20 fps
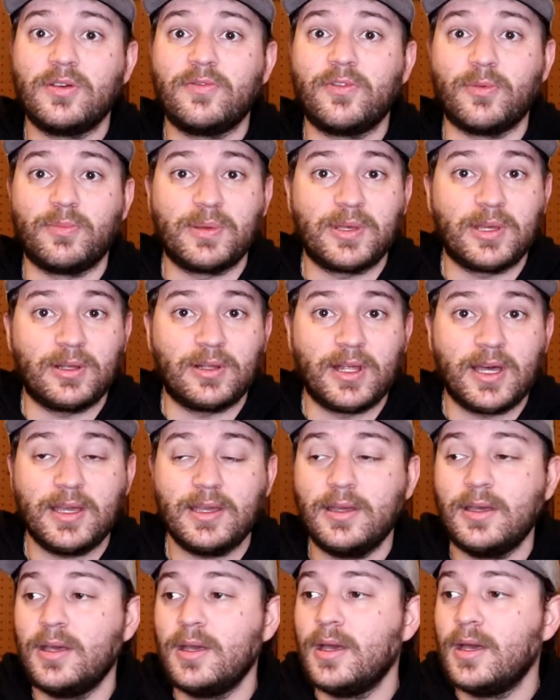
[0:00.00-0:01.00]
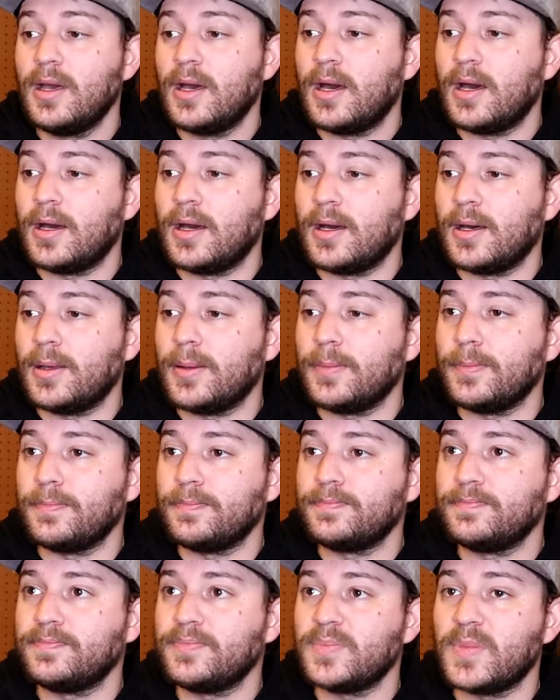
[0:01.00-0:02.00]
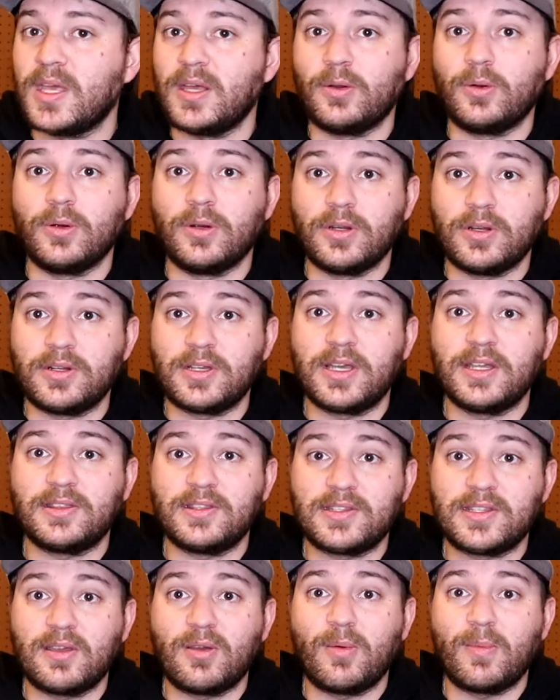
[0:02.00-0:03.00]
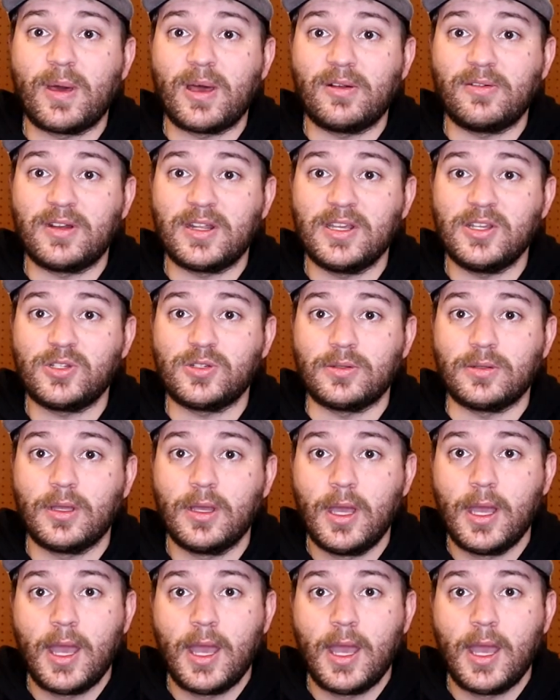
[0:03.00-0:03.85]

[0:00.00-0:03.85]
for PLA in order to get the same amount of adhesion.